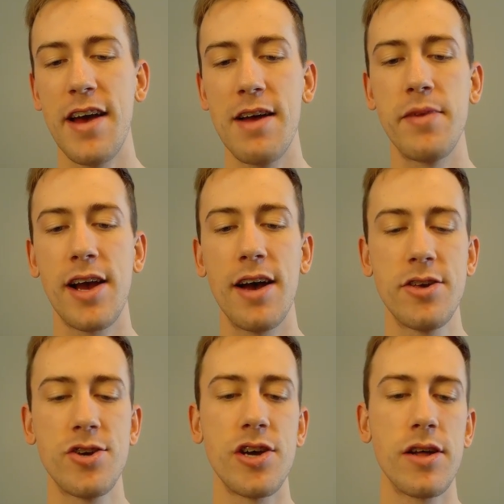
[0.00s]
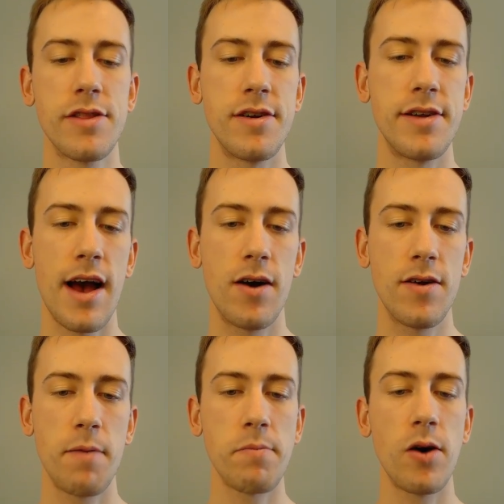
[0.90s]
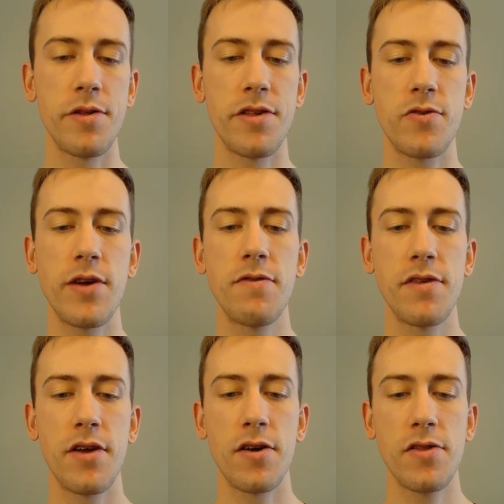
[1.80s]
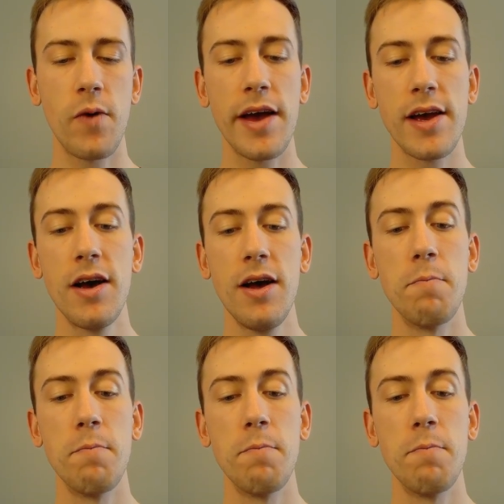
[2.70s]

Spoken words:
And because shields are down, I'm going straight for the Earthquake.